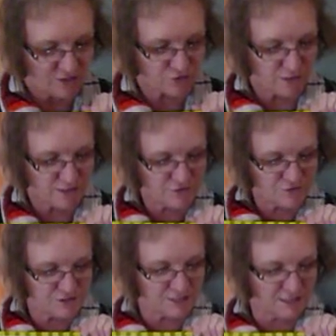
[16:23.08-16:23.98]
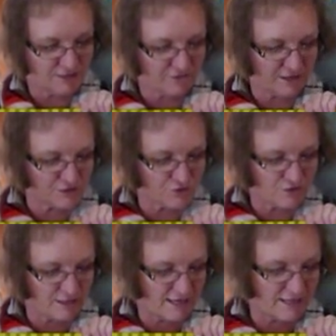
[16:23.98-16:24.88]
it's quite interesting the effects you
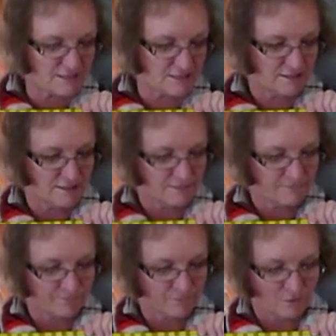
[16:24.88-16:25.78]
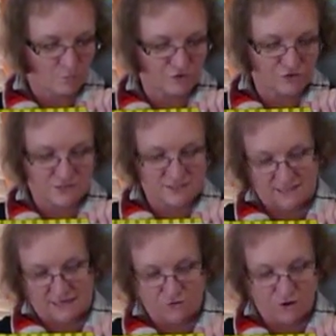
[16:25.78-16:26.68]
can get with just
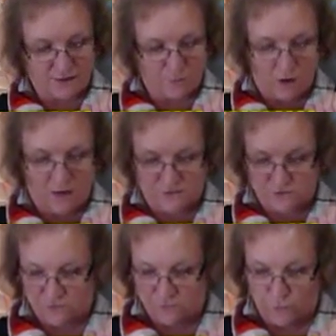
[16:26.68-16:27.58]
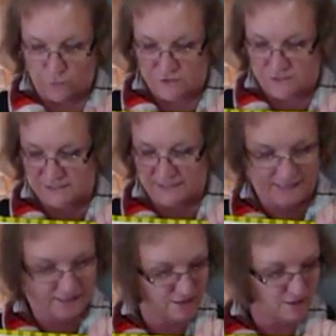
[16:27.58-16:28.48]
that grey and white sort of look to
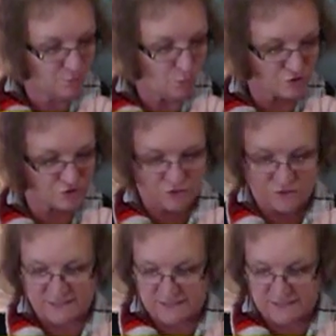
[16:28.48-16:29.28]
see what's going to